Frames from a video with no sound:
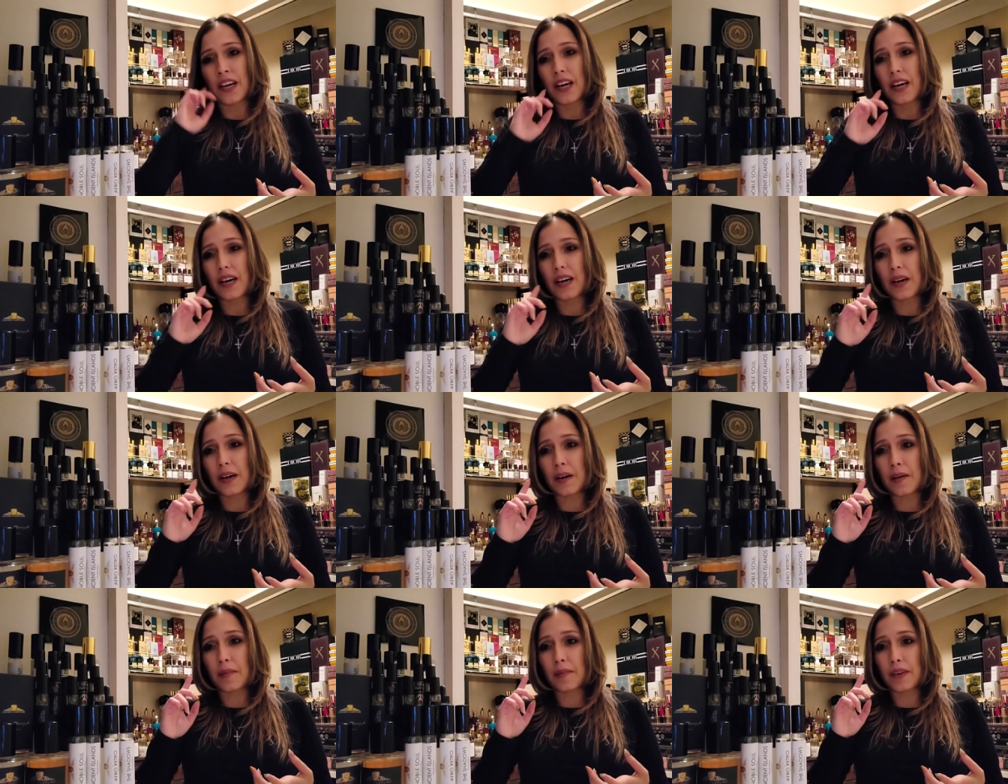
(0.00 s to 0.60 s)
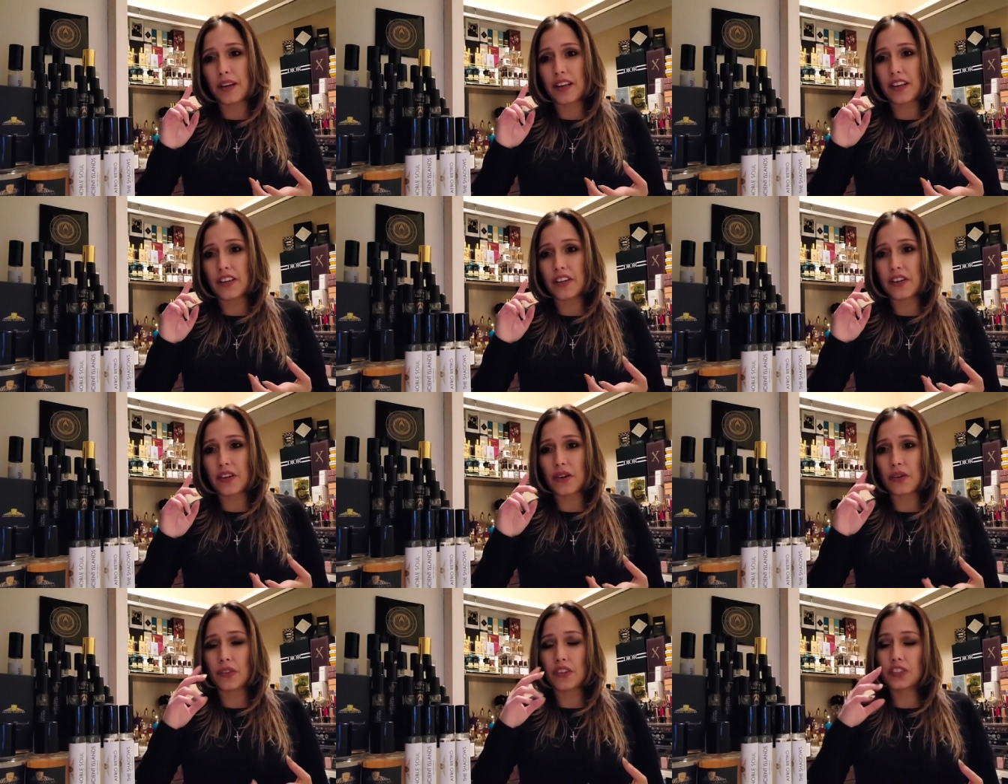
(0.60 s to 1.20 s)
Um, you
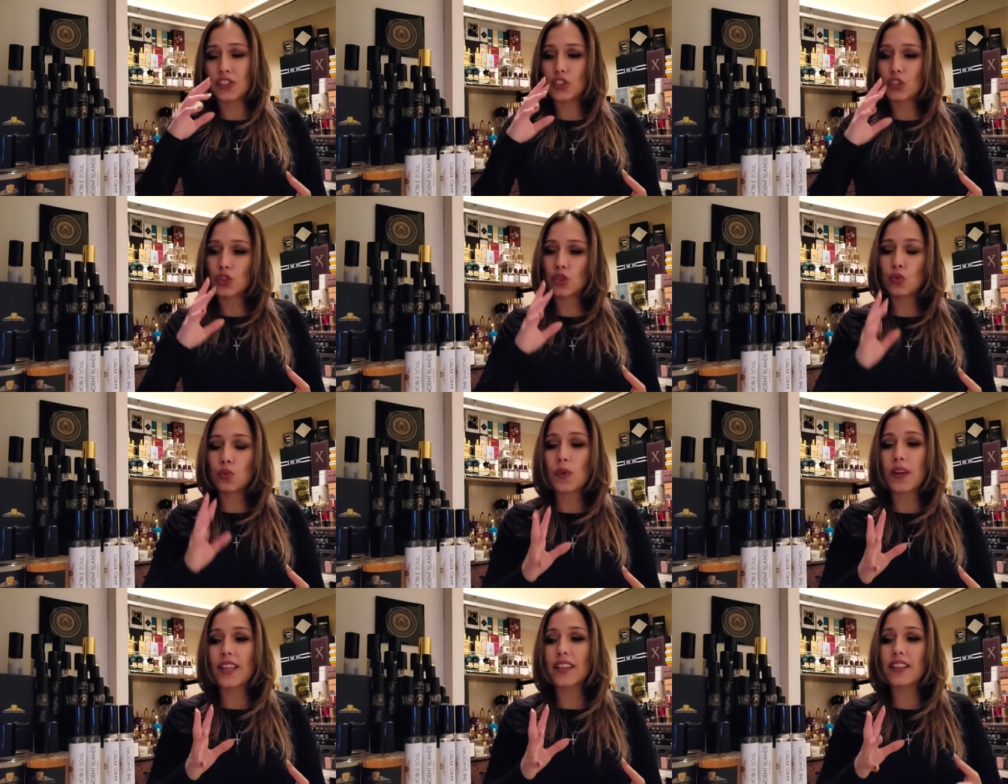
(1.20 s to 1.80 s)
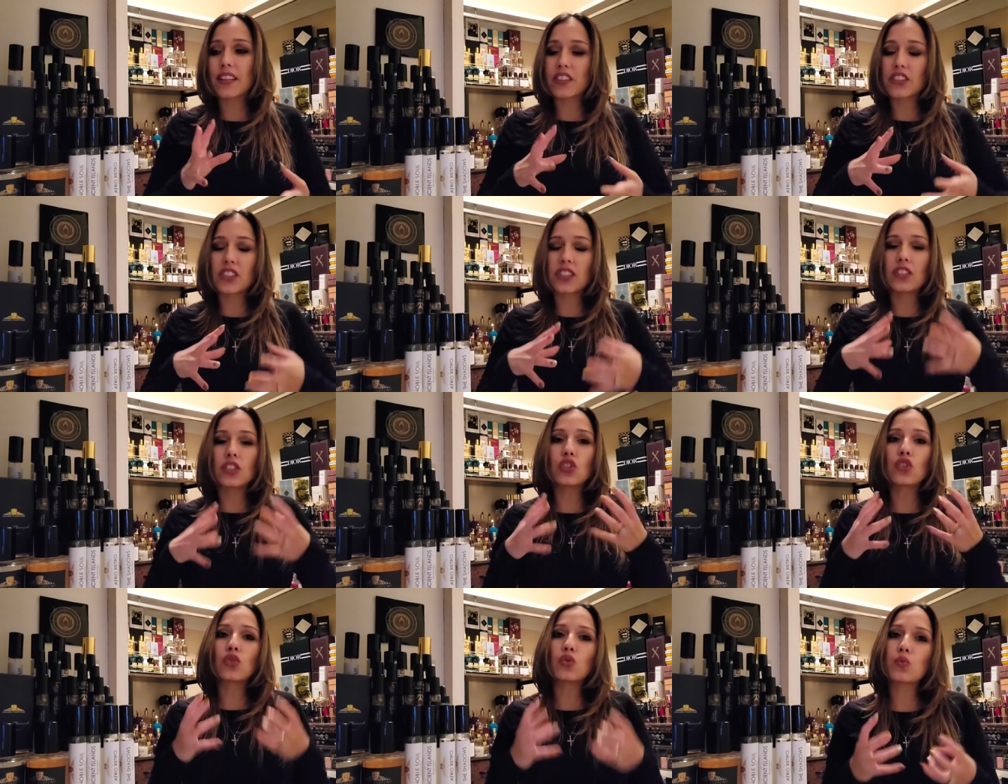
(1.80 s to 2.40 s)
know, the sweet, there's a
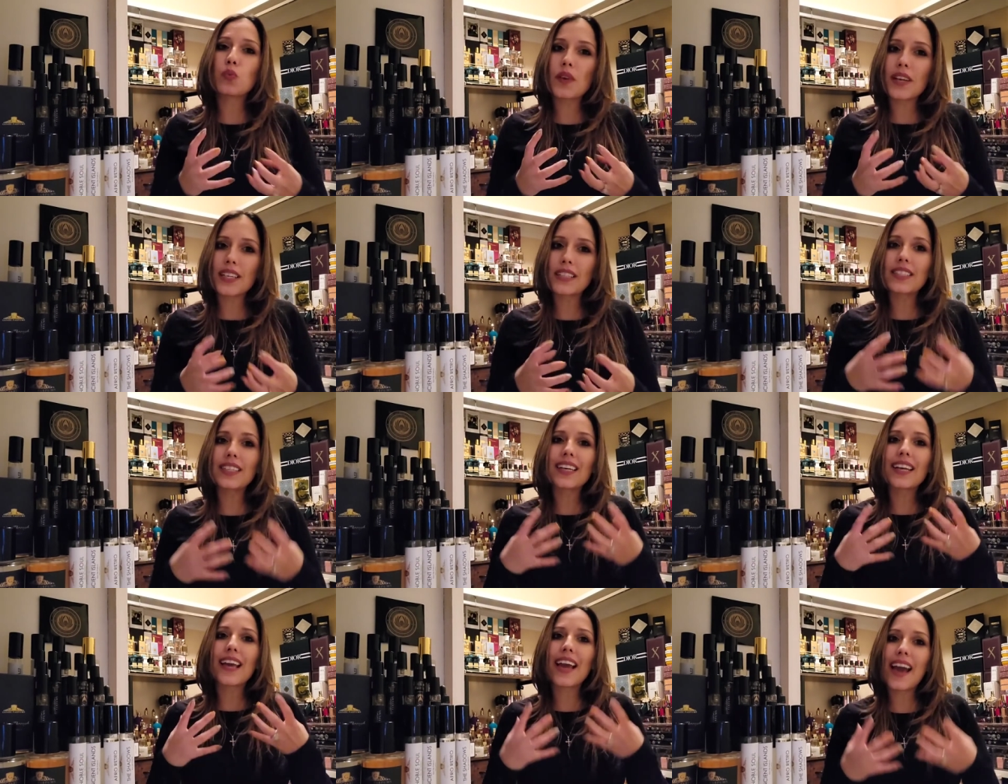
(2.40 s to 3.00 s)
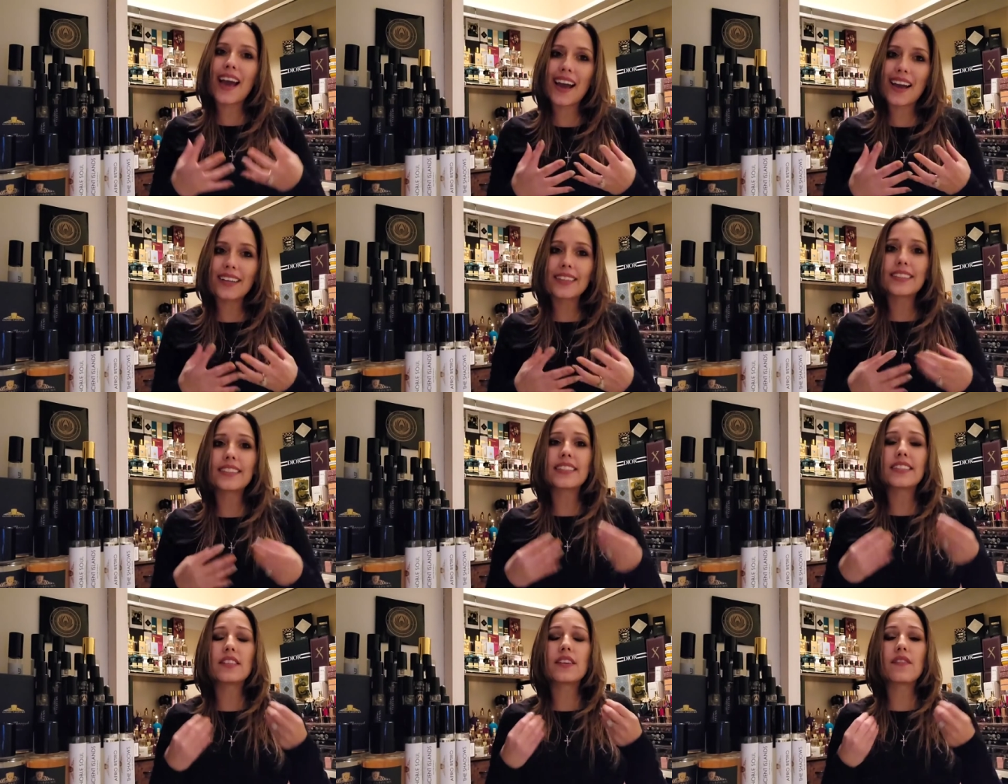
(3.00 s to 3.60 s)
sweet
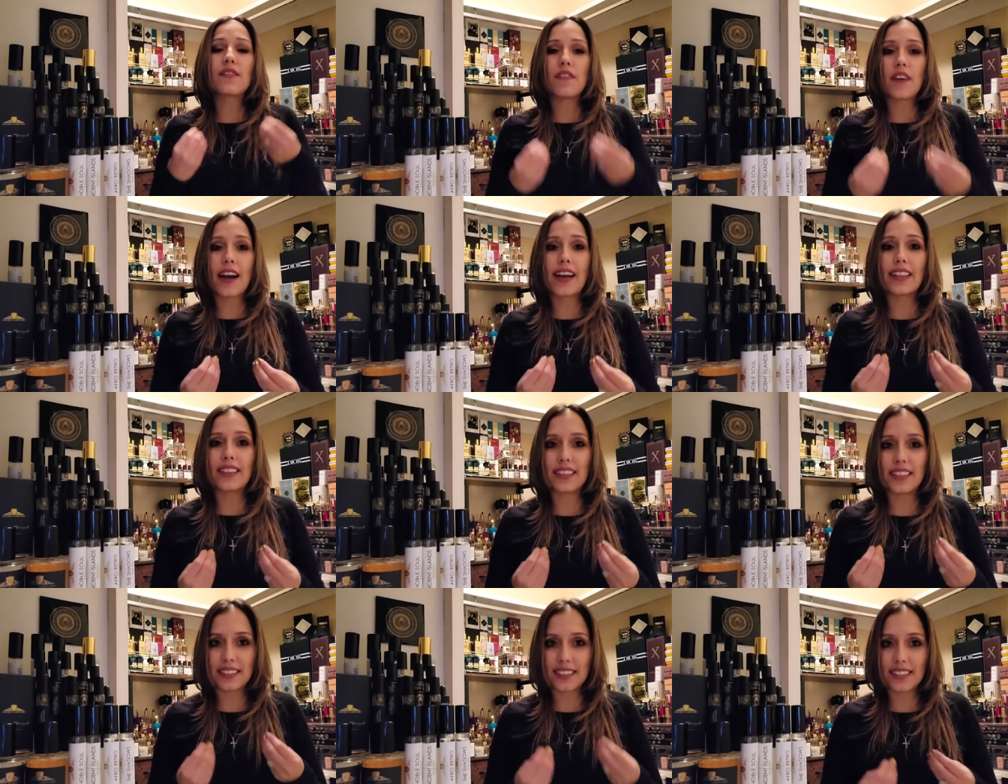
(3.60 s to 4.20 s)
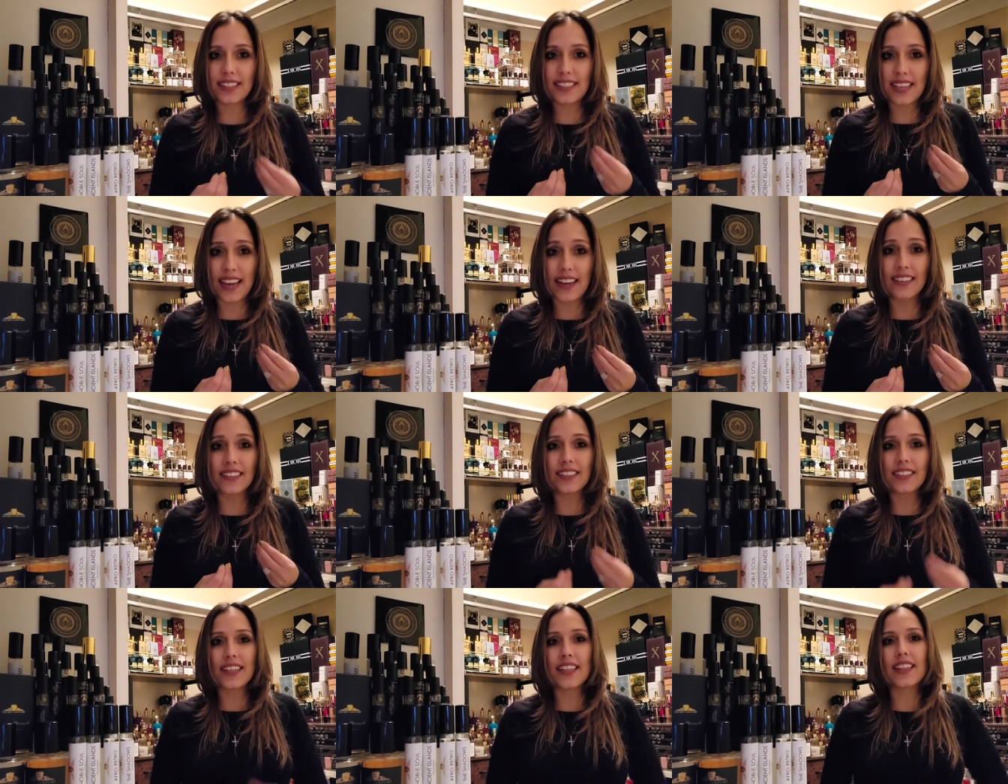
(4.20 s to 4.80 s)
candied violet
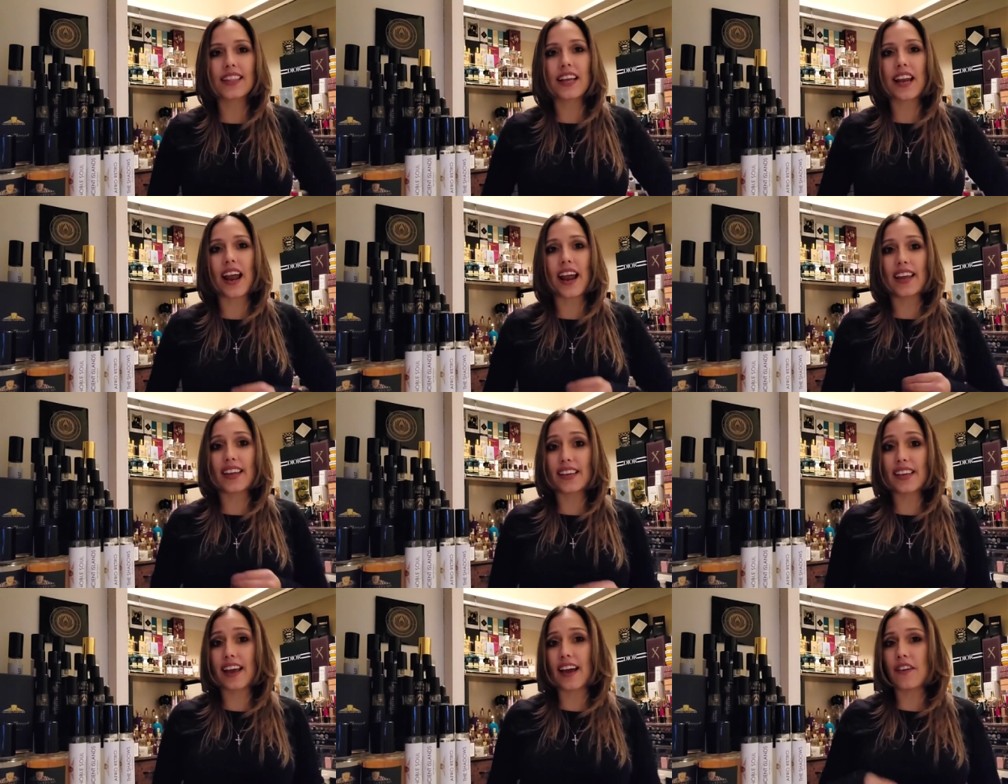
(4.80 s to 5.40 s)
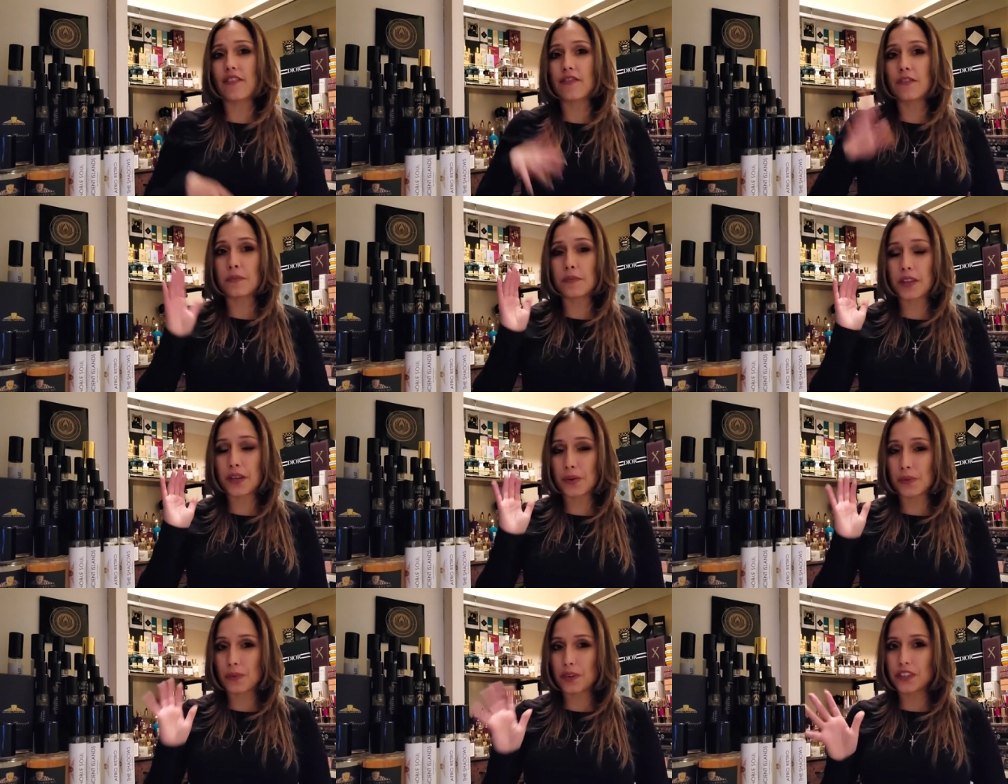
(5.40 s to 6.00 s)
scent that I get from
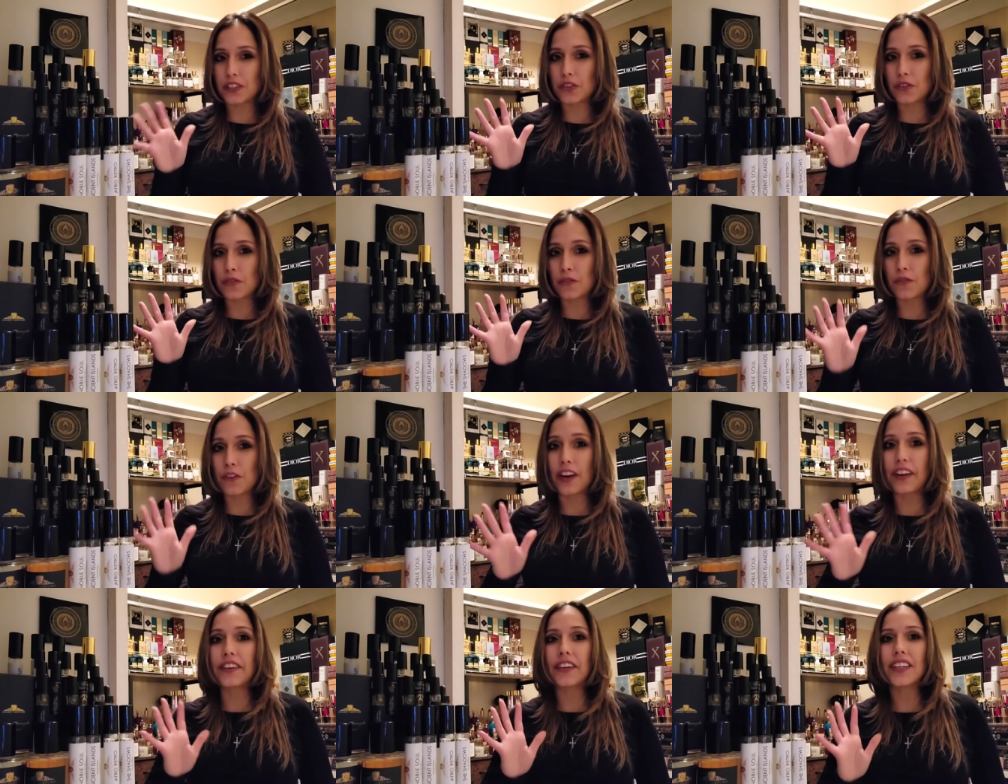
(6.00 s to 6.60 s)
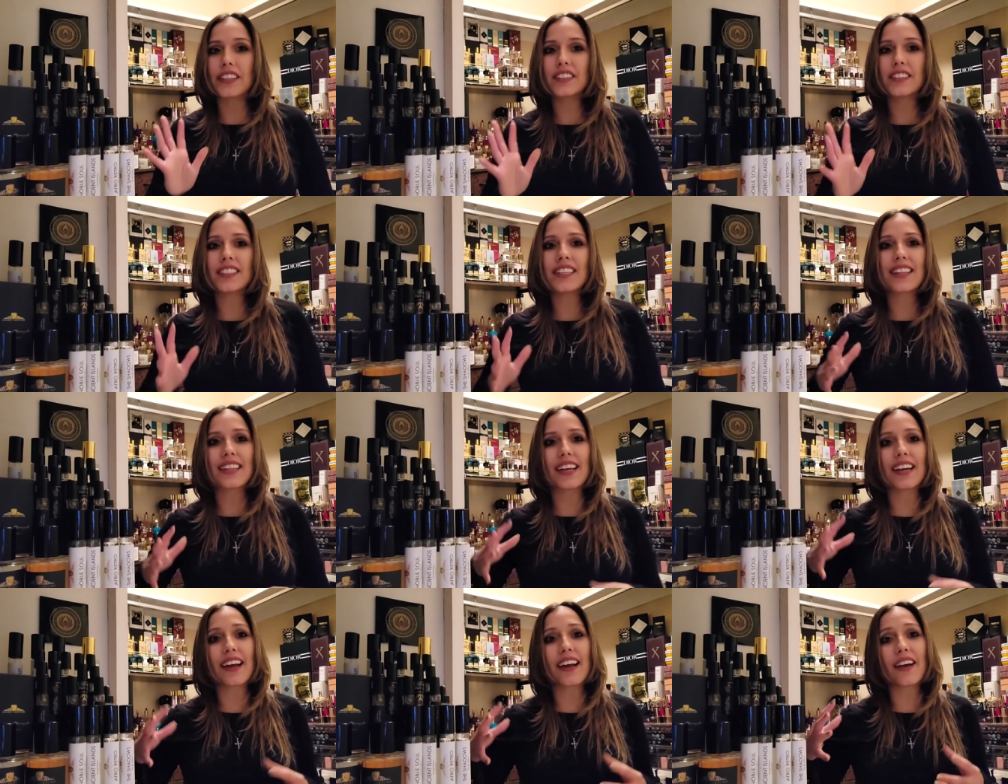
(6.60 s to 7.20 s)
the original fragrance
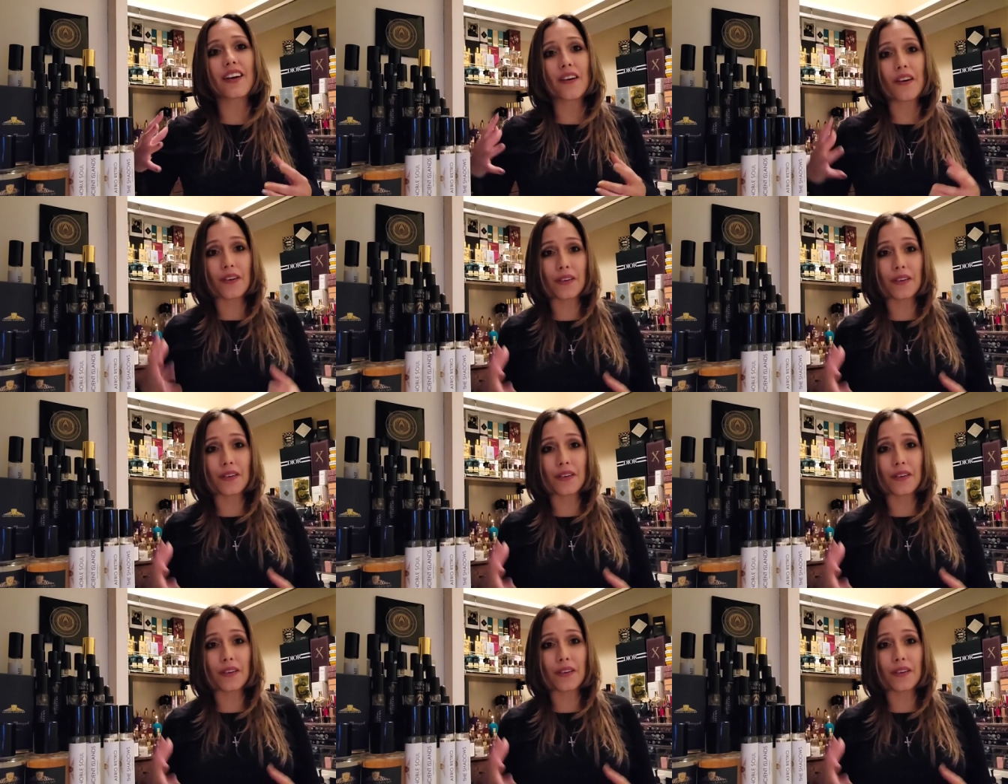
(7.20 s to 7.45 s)
that I